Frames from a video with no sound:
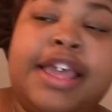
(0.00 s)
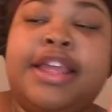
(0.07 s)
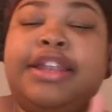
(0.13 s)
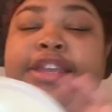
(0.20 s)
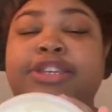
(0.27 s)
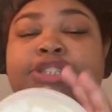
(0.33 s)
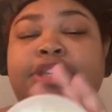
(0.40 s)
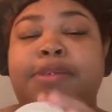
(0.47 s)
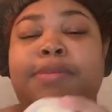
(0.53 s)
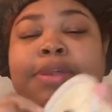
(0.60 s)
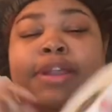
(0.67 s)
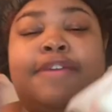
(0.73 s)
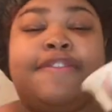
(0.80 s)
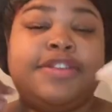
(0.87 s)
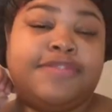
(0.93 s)
This shea
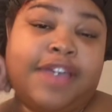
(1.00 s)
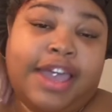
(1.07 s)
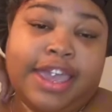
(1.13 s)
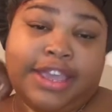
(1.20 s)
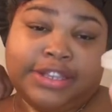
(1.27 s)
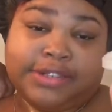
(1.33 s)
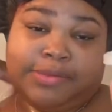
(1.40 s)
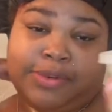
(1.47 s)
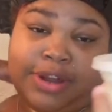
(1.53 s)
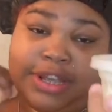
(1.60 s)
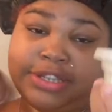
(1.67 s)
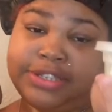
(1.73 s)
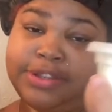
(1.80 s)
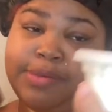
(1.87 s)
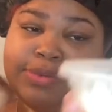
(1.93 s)
butter, first of all, I gotta get some more because
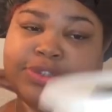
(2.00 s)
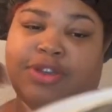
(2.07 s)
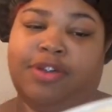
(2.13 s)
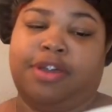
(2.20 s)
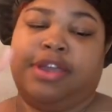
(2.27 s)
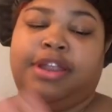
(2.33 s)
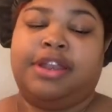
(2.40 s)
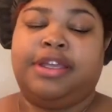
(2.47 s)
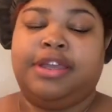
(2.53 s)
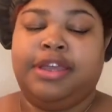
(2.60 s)
it's almost gone.